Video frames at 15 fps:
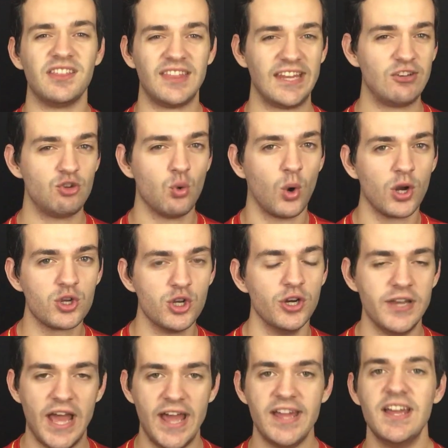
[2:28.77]
the things you are
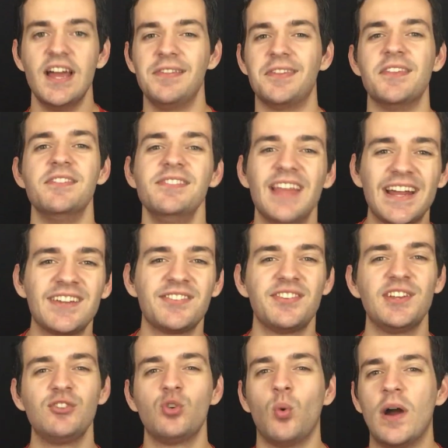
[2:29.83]
good at, the next
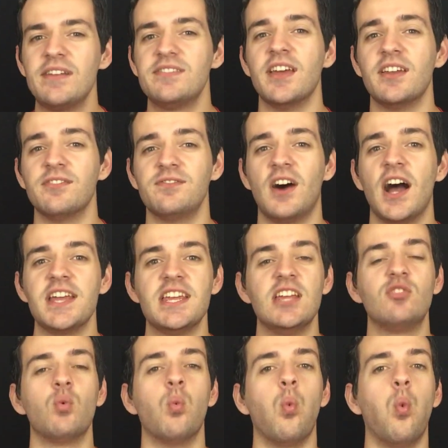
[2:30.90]
thing to identify
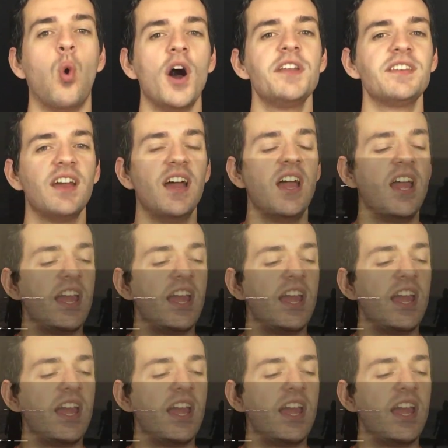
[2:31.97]
is, what